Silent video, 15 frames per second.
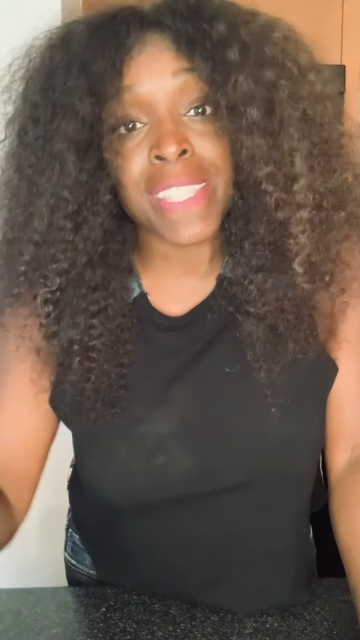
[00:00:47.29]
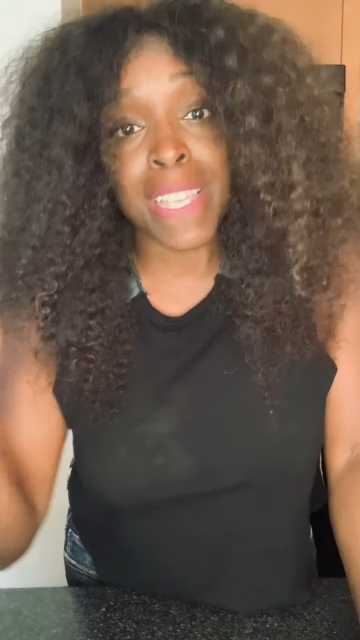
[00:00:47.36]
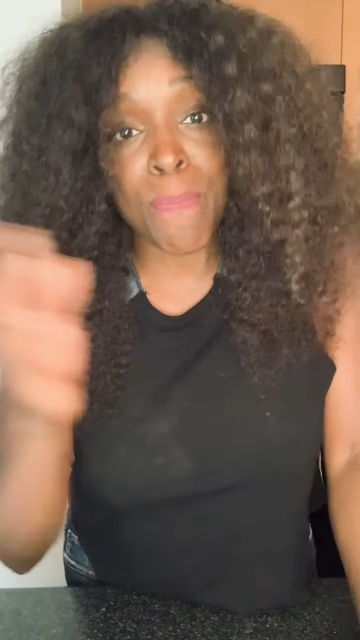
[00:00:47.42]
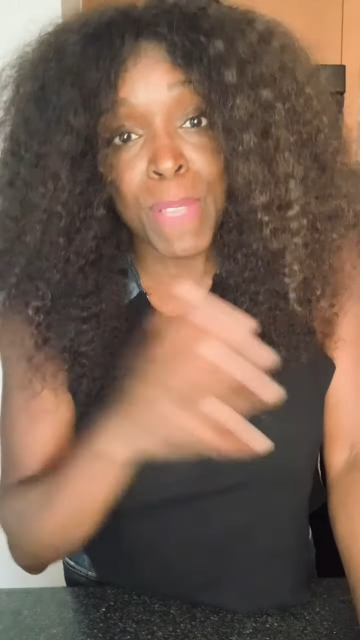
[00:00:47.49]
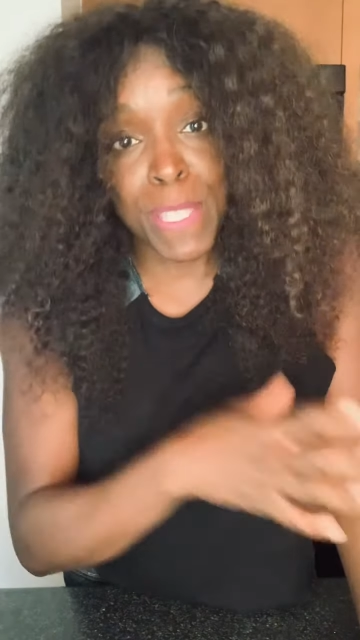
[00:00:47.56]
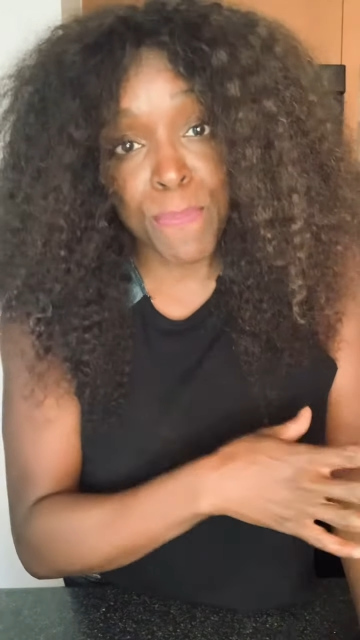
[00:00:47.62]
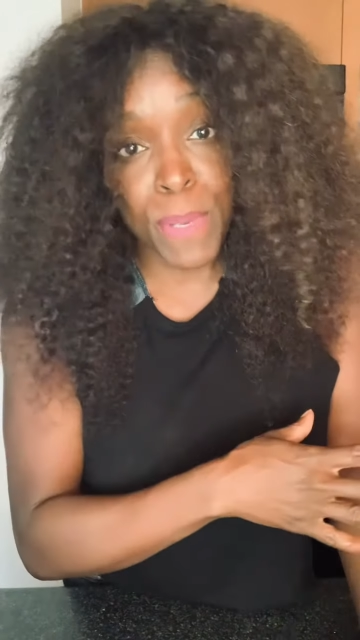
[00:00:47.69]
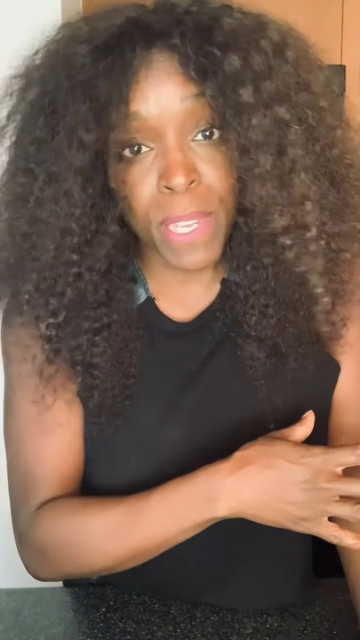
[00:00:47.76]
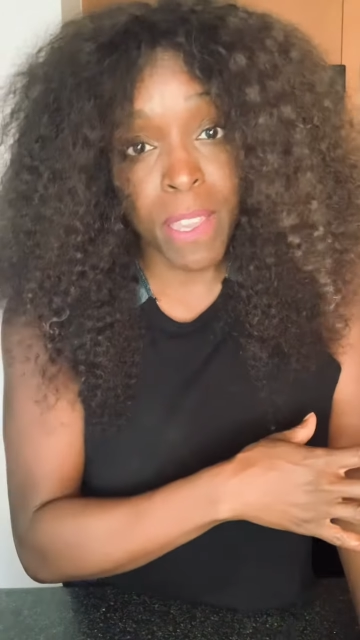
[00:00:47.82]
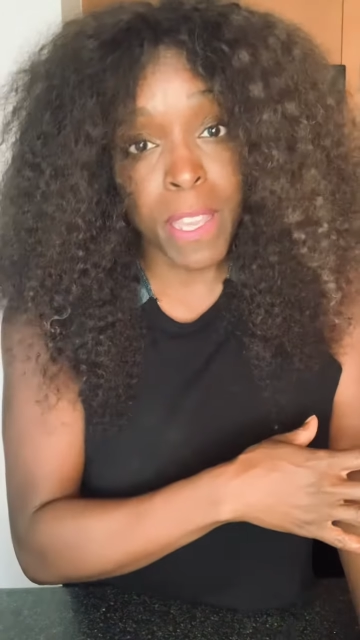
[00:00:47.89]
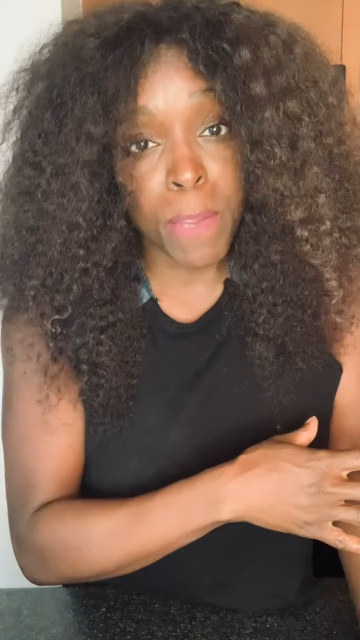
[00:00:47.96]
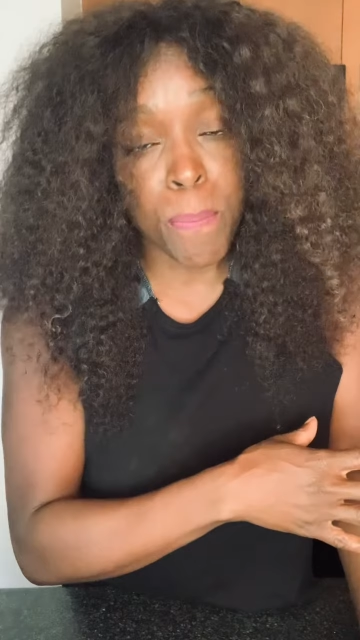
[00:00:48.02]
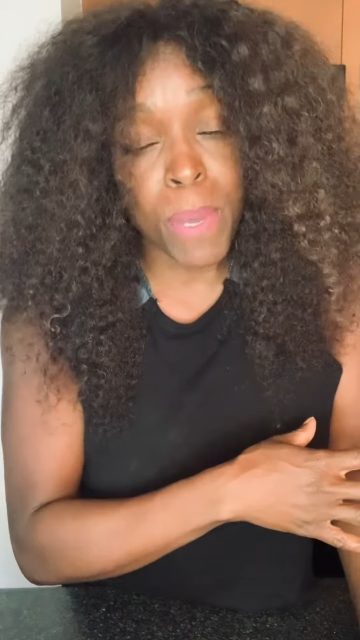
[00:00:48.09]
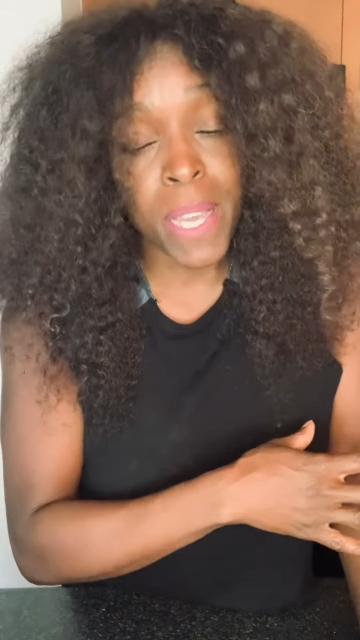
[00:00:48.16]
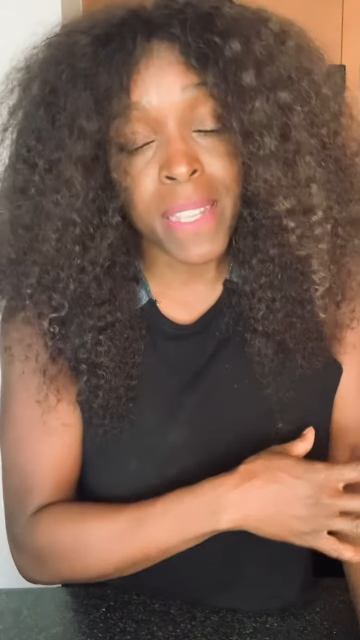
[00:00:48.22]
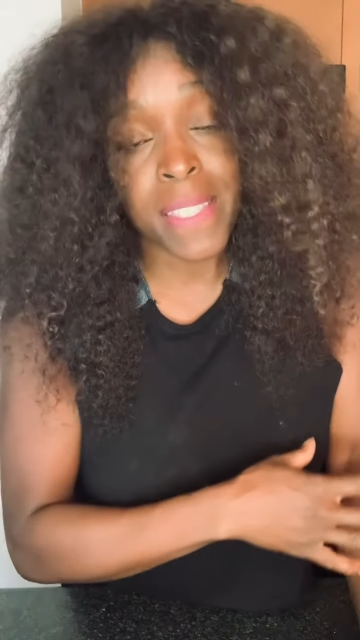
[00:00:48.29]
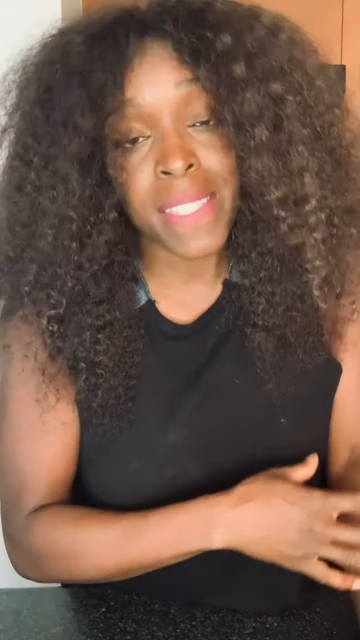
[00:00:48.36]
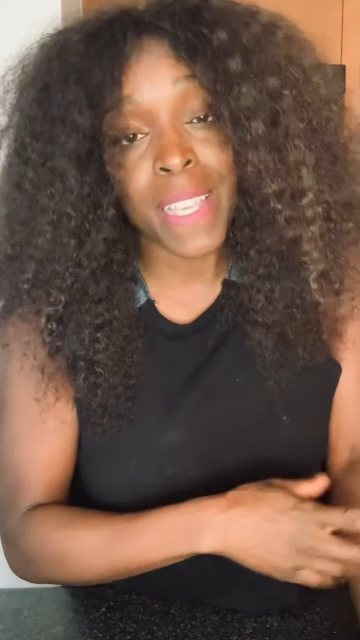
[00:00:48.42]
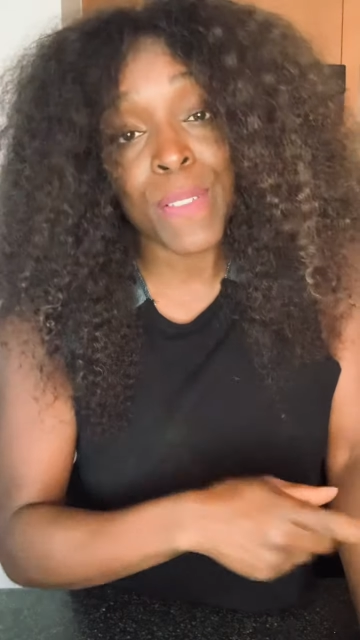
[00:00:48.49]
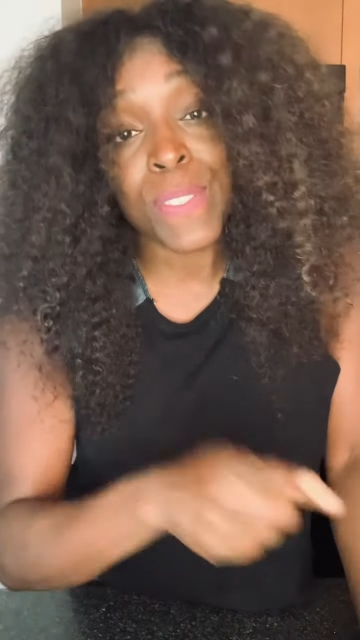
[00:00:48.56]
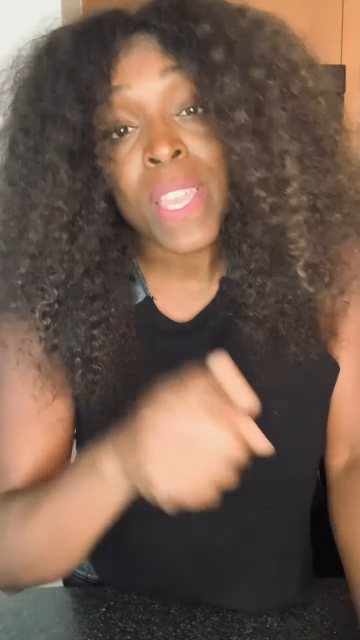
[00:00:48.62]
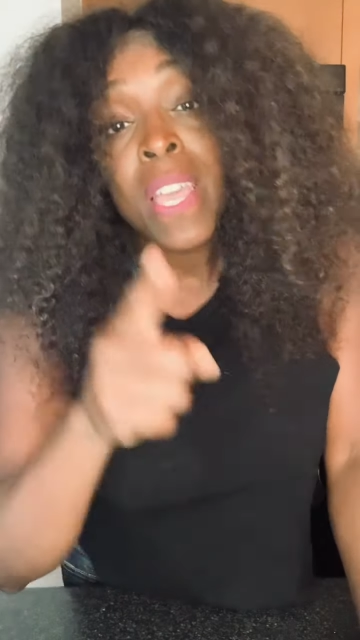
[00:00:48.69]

someone's putting on a pot of souse.